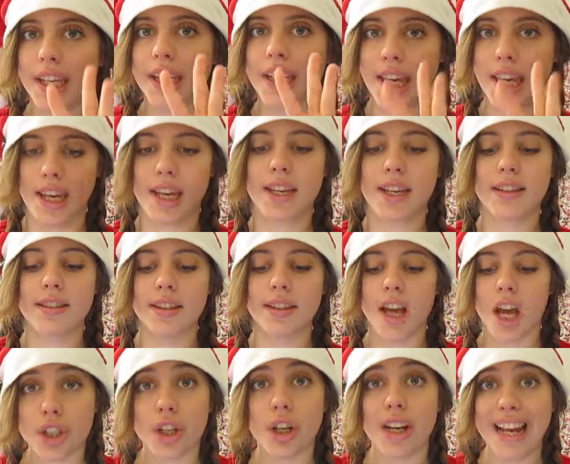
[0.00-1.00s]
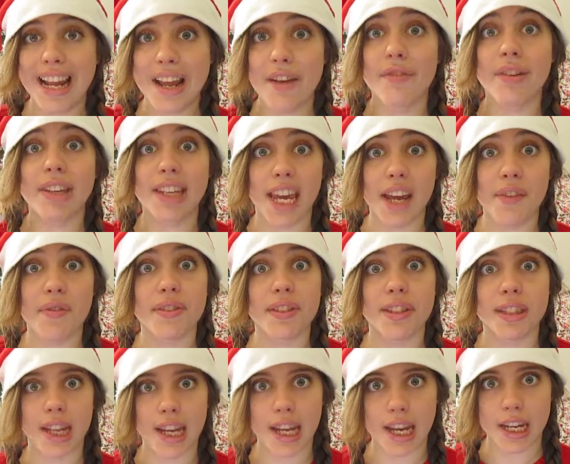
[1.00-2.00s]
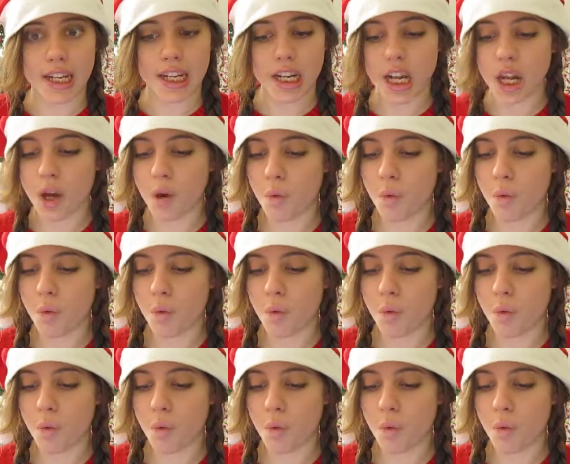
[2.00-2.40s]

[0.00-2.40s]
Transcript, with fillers: kings to leave gifts in